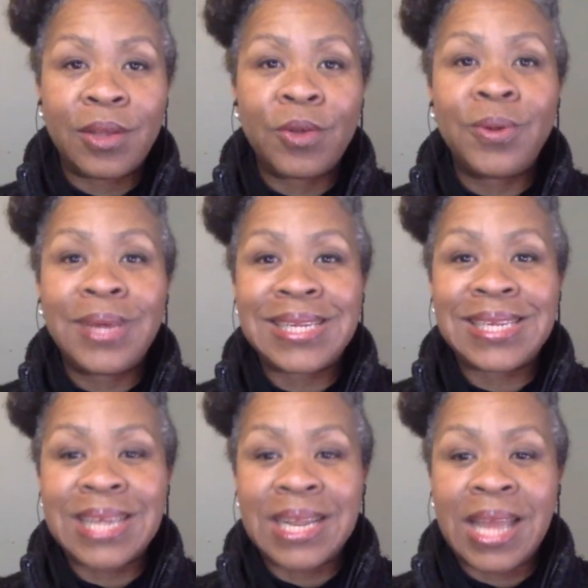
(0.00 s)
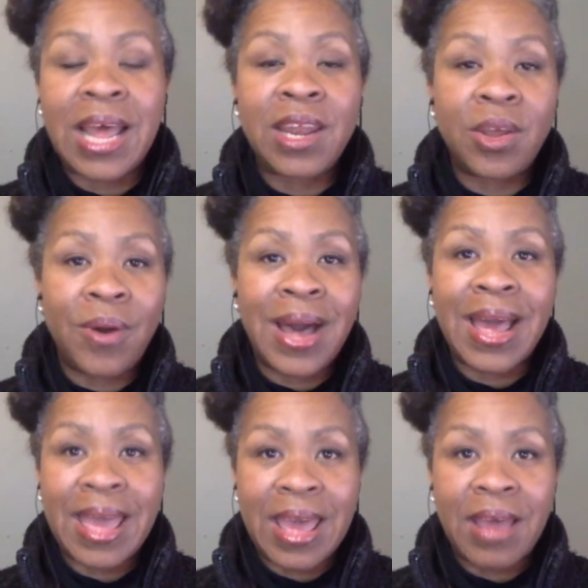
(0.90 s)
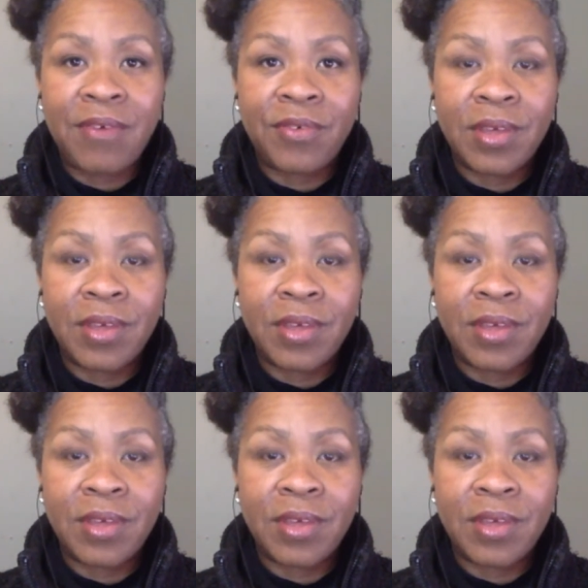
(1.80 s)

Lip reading: who has done that? I know I have.